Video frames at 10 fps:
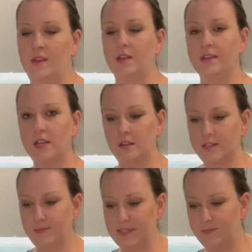yellow
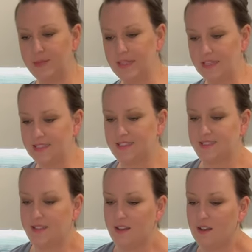split peas,
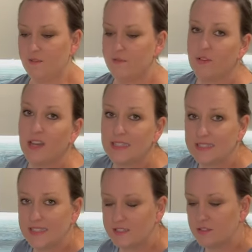
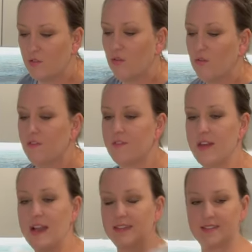rices, all of
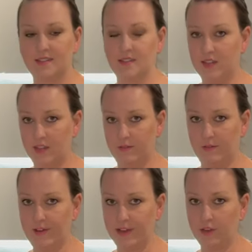that we'll
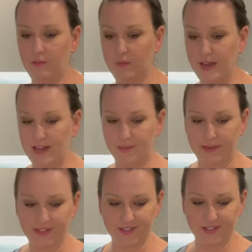vacuum pack,
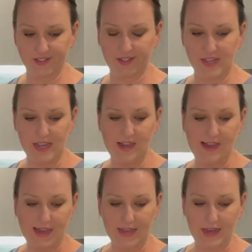because
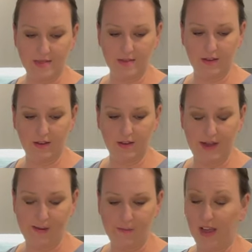again,
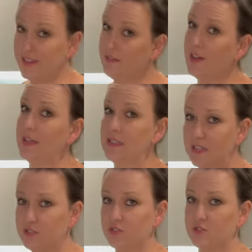I never had
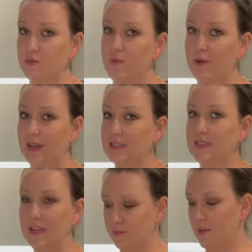issues with bugs
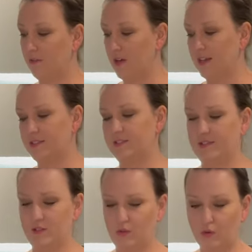in my rice
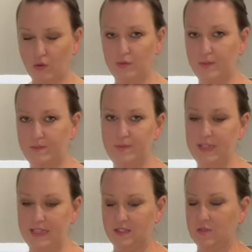or the
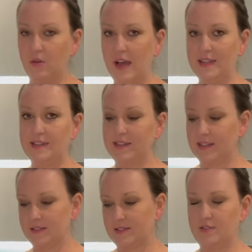peas or anything
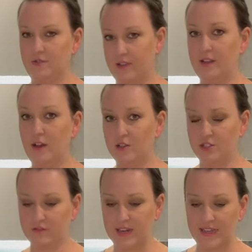as sort of the larger
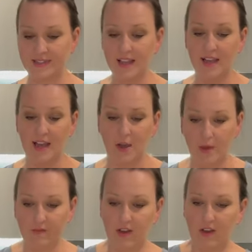grains.
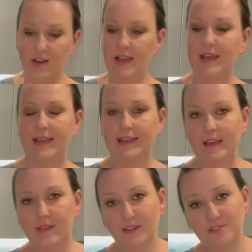However,
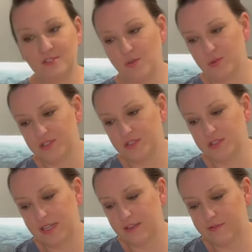again, I do not want to
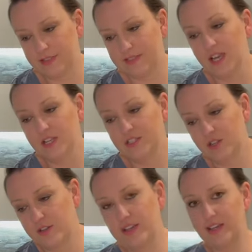take the risk.
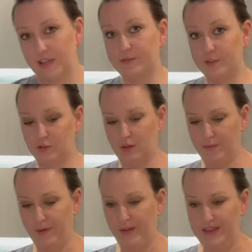So if you are
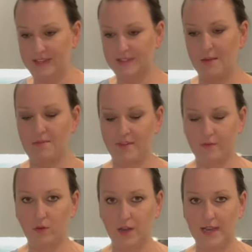buying something
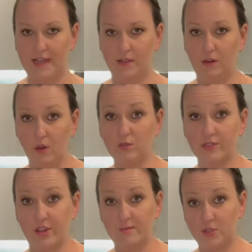for a long
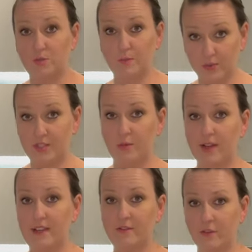term to put
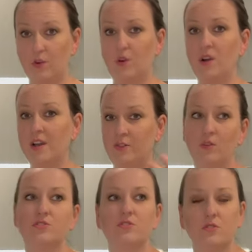away for
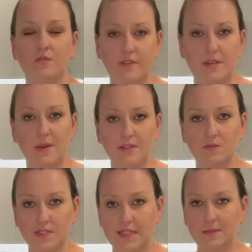not your 3 months
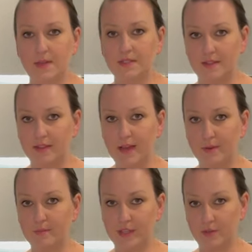or 6 months in the
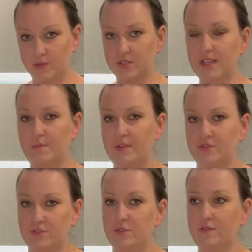cupboard, but you want to keep it
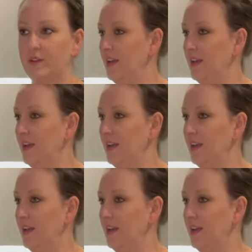for sort of